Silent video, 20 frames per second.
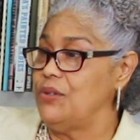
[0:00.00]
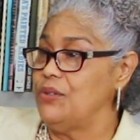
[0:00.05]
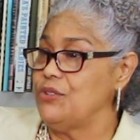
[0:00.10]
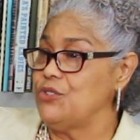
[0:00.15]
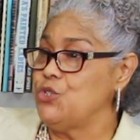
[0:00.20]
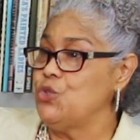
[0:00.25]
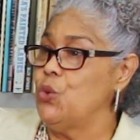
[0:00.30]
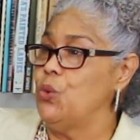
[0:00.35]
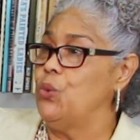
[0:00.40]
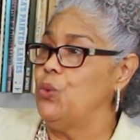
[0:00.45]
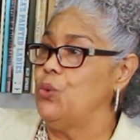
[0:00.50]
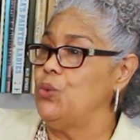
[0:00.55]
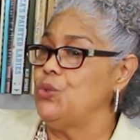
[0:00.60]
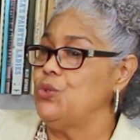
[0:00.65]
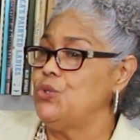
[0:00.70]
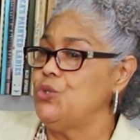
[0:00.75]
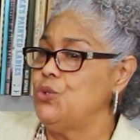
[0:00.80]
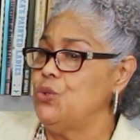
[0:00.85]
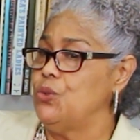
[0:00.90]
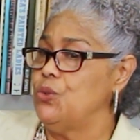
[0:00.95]

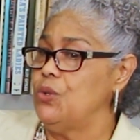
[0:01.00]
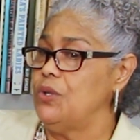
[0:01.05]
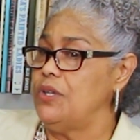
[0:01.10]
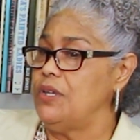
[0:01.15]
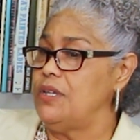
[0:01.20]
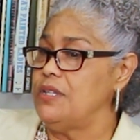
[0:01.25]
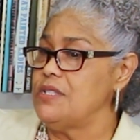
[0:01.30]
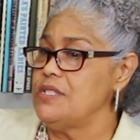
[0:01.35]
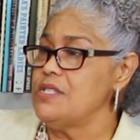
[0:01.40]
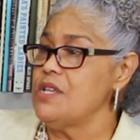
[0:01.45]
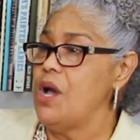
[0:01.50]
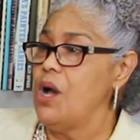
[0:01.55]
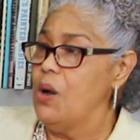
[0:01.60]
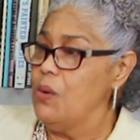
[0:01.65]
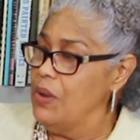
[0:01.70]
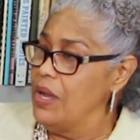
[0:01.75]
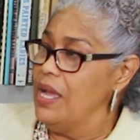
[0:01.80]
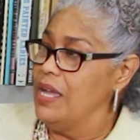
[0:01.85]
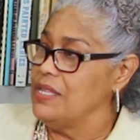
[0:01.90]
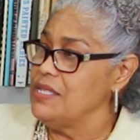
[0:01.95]
so it's
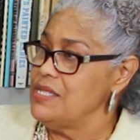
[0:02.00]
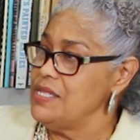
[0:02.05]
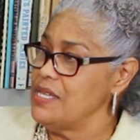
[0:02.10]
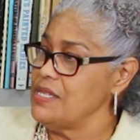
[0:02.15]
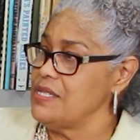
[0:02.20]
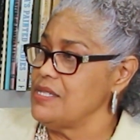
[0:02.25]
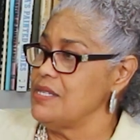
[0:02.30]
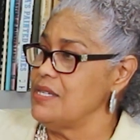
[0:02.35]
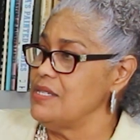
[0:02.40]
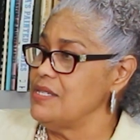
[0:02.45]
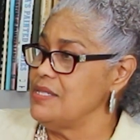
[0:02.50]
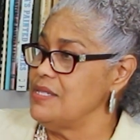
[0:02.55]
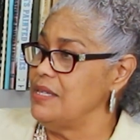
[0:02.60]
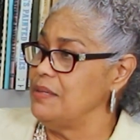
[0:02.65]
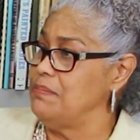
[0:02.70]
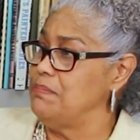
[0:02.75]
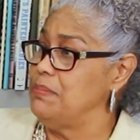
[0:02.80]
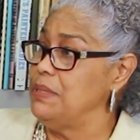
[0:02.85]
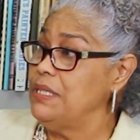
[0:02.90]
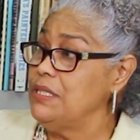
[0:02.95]
our ancestors
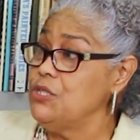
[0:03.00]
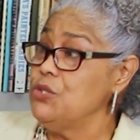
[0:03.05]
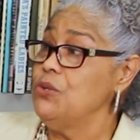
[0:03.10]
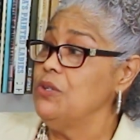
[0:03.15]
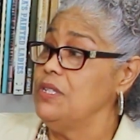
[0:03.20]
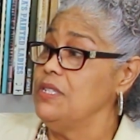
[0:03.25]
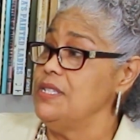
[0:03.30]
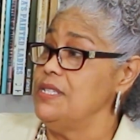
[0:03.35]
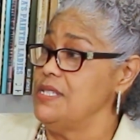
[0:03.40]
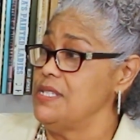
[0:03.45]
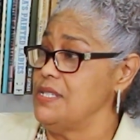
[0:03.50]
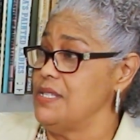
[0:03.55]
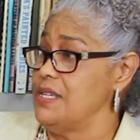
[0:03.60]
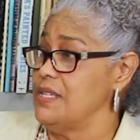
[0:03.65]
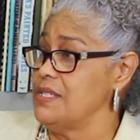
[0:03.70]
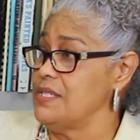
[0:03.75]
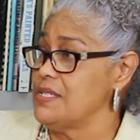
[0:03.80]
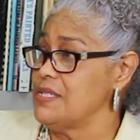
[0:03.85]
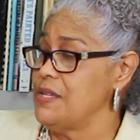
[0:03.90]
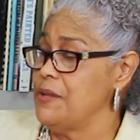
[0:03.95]
that built all these
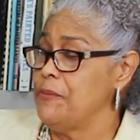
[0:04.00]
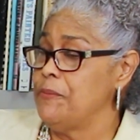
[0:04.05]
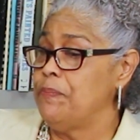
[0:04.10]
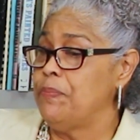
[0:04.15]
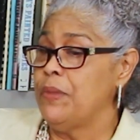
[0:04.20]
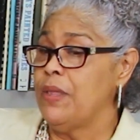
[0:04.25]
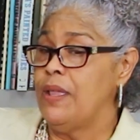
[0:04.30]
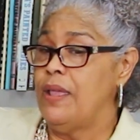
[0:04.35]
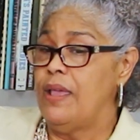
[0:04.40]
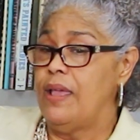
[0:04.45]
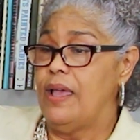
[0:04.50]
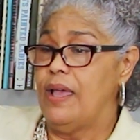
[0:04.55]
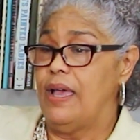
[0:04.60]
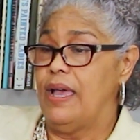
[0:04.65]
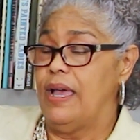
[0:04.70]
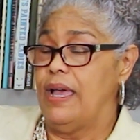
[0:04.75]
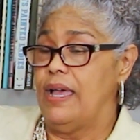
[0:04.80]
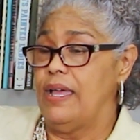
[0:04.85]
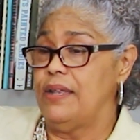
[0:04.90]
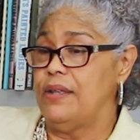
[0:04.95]
things,
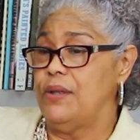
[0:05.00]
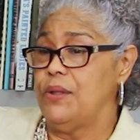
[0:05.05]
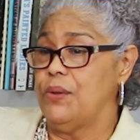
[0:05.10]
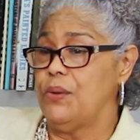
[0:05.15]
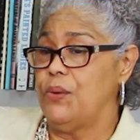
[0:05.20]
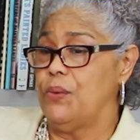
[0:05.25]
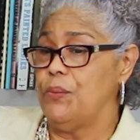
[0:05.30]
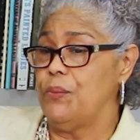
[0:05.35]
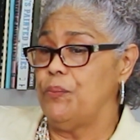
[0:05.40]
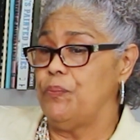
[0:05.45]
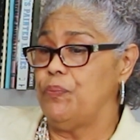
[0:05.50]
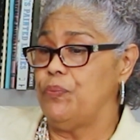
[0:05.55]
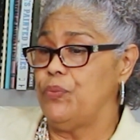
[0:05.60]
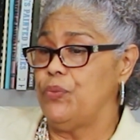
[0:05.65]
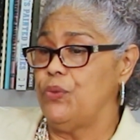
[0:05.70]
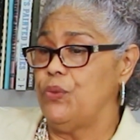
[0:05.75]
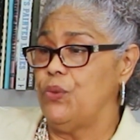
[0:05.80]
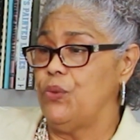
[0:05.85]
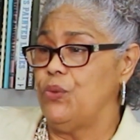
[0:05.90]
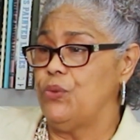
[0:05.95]
and
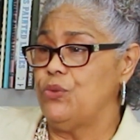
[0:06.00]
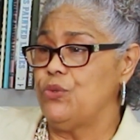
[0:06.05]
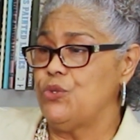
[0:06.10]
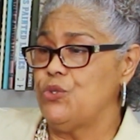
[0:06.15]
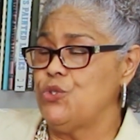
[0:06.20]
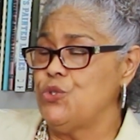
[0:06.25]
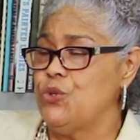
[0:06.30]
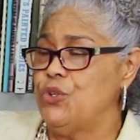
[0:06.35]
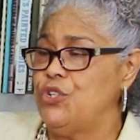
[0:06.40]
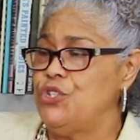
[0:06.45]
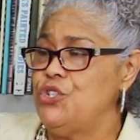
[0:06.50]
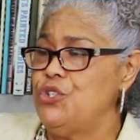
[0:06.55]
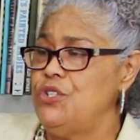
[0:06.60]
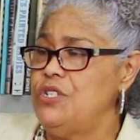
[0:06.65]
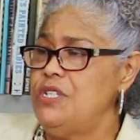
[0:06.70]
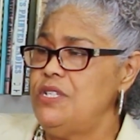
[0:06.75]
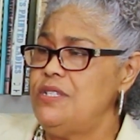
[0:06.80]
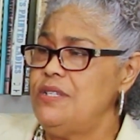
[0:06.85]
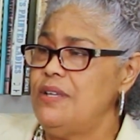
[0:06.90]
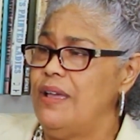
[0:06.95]
so that you
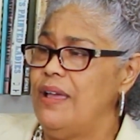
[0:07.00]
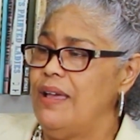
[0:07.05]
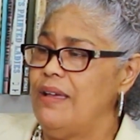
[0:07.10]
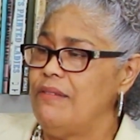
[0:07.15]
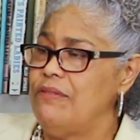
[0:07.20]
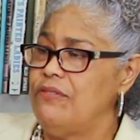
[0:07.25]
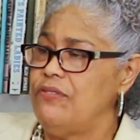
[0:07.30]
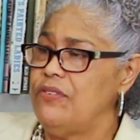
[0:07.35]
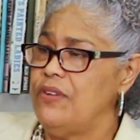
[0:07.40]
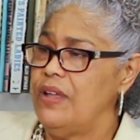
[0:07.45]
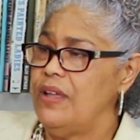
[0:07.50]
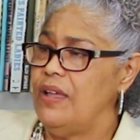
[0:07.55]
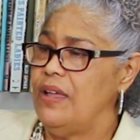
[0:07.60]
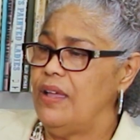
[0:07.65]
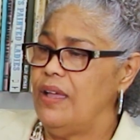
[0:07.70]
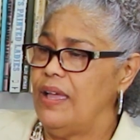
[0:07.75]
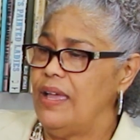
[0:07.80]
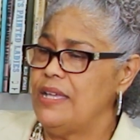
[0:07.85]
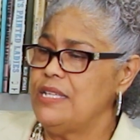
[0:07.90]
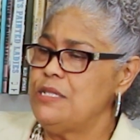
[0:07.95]
need to have,
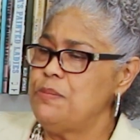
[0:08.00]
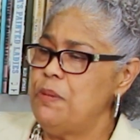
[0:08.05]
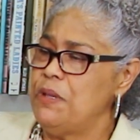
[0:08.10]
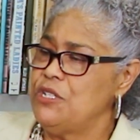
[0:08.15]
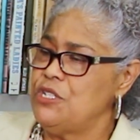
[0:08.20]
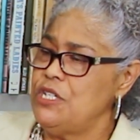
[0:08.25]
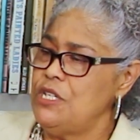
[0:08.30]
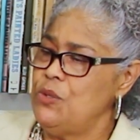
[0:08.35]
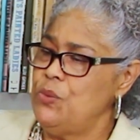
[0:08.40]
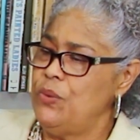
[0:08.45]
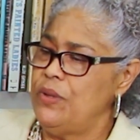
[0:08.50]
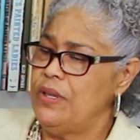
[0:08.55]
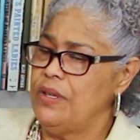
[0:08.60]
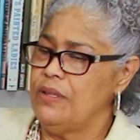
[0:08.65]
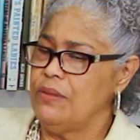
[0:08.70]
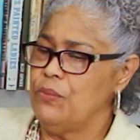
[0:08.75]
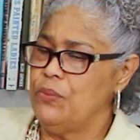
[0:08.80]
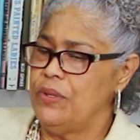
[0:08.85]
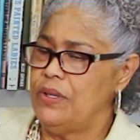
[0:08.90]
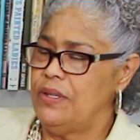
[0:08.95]
especially
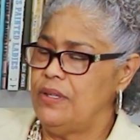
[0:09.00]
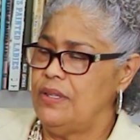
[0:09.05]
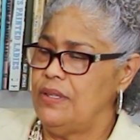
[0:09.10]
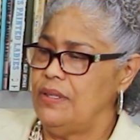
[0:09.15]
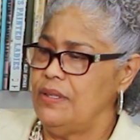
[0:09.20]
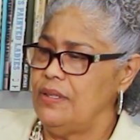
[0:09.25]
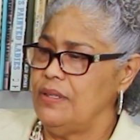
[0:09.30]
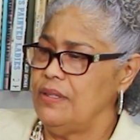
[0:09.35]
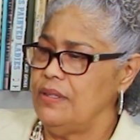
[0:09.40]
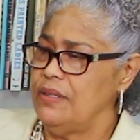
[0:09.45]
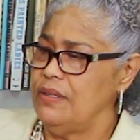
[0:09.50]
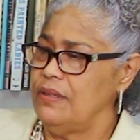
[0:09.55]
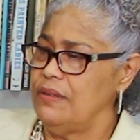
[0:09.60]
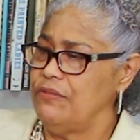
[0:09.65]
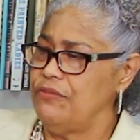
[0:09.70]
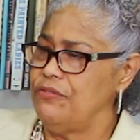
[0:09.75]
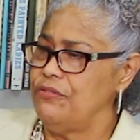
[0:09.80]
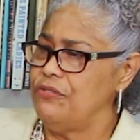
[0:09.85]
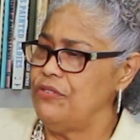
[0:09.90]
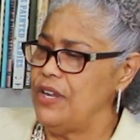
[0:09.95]
where the
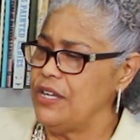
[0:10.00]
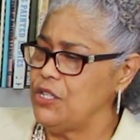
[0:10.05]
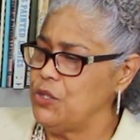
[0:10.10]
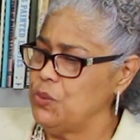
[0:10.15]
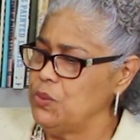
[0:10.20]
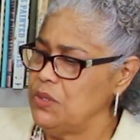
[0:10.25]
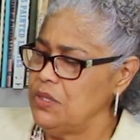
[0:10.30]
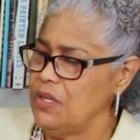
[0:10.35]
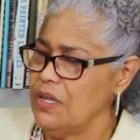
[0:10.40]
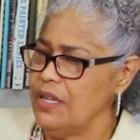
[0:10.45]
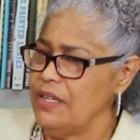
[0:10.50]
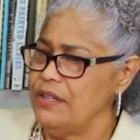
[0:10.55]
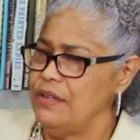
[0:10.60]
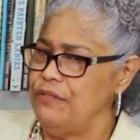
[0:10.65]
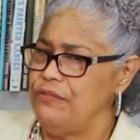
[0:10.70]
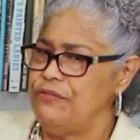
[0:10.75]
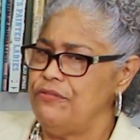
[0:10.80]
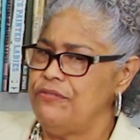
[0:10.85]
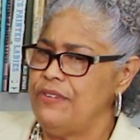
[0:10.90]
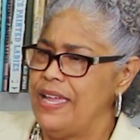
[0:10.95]
fretwork and the
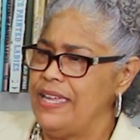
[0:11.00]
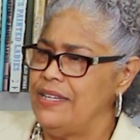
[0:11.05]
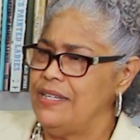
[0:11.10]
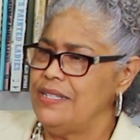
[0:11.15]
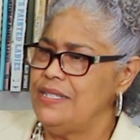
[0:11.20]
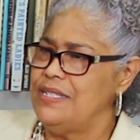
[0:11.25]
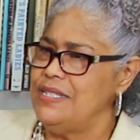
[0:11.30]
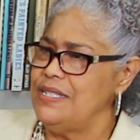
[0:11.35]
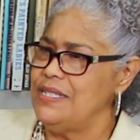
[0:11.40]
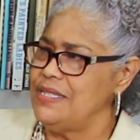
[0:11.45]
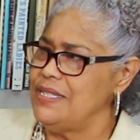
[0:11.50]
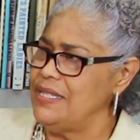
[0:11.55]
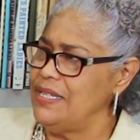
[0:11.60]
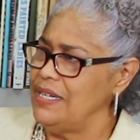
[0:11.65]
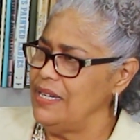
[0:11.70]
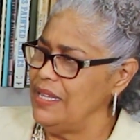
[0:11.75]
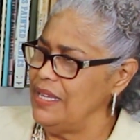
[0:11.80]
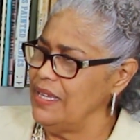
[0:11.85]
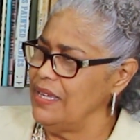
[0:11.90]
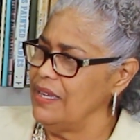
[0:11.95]
finer
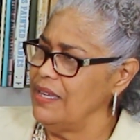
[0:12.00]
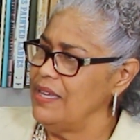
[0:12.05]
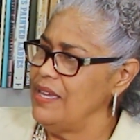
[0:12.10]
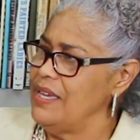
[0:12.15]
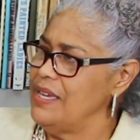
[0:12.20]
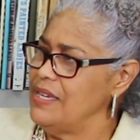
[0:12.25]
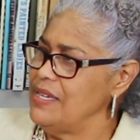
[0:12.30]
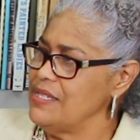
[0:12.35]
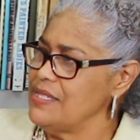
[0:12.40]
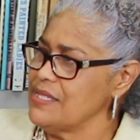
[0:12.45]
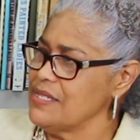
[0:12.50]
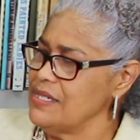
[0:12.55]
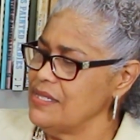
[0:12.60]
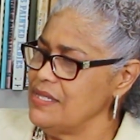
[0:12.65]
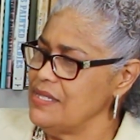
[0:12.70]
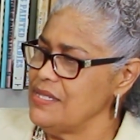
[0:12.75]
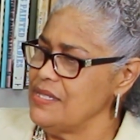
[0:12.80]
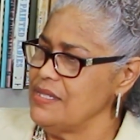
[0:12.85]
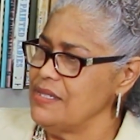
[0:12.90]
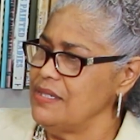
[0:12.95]
detailing is
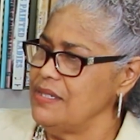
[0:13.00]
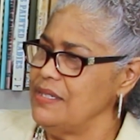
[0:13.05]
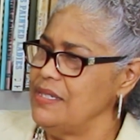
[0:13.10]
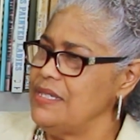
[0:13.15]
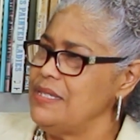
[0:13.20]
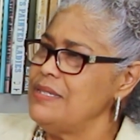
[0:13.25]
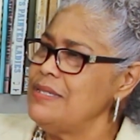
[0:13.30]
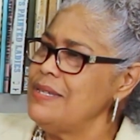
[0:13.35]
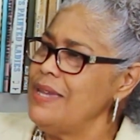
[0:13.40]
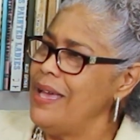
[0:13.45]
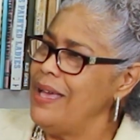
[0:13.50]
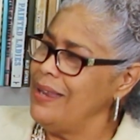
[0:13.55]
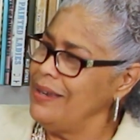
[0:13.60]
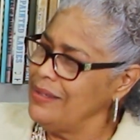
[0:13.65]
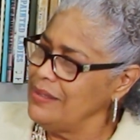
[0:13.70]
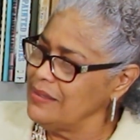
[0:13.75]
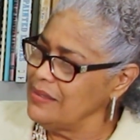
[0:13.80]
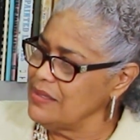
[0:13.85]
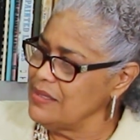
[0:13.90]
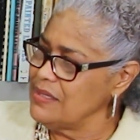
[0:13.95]
concerned, the
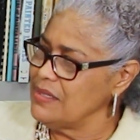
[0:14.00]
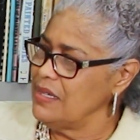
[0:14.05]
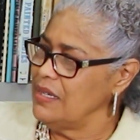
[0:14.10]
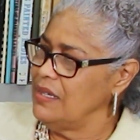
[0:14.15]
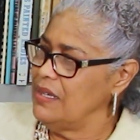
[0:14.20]
talent